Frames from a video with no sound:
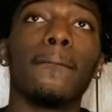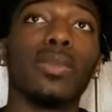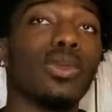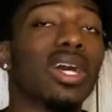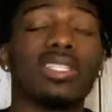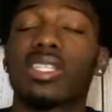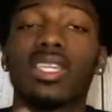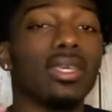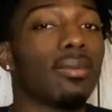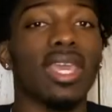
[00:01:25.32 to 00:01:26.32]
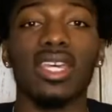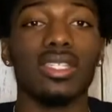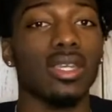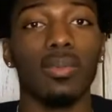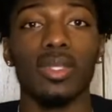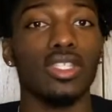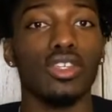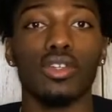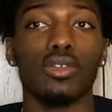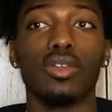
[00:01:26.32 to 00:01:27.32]
You guys can keep guessing up
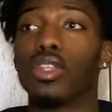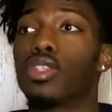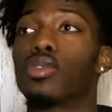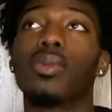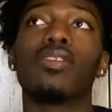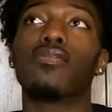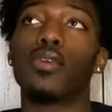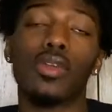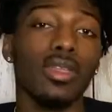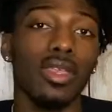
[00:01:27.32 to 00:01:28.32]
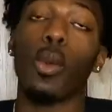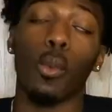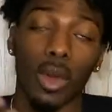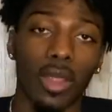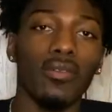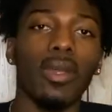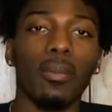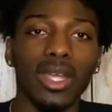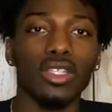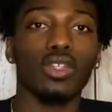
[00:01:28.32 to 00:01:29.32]
until the 24th. Whatever I'm
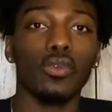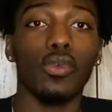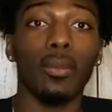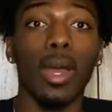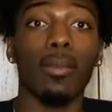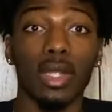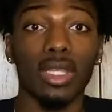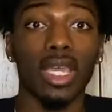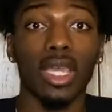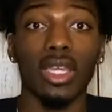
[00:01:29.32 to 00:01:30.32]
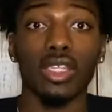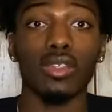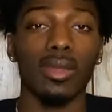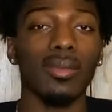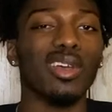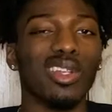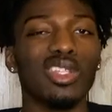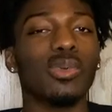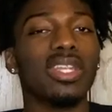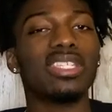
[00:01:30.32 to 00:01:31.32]
about to do for my birthday is gonna be on the
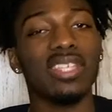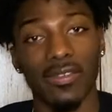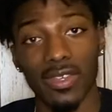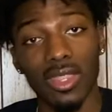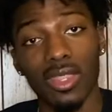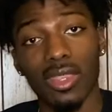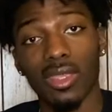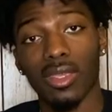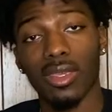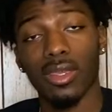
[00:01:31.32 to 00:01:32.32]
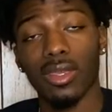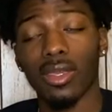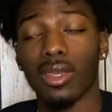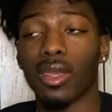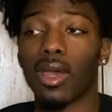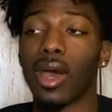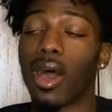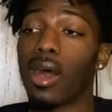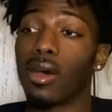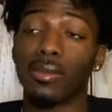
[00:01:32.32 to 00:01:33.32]
27th.
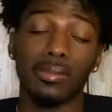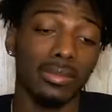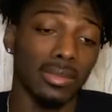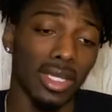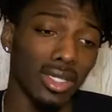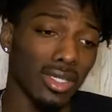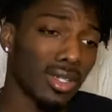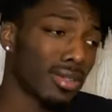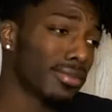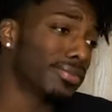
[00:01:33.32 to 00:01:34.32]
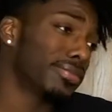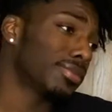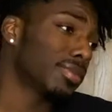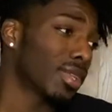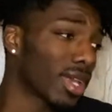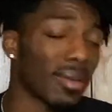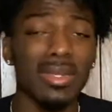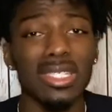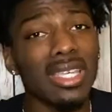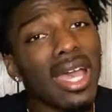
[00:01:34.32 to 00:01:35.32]
And you know, I'm
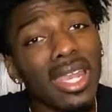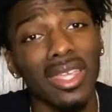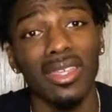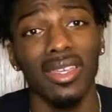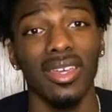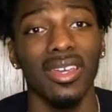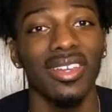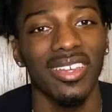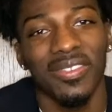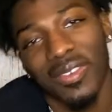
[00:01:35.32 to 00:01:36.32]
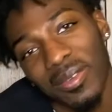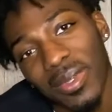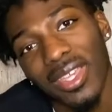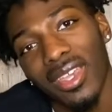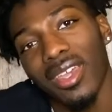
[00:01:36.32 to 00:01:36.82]
excited. Yeah, you feel me?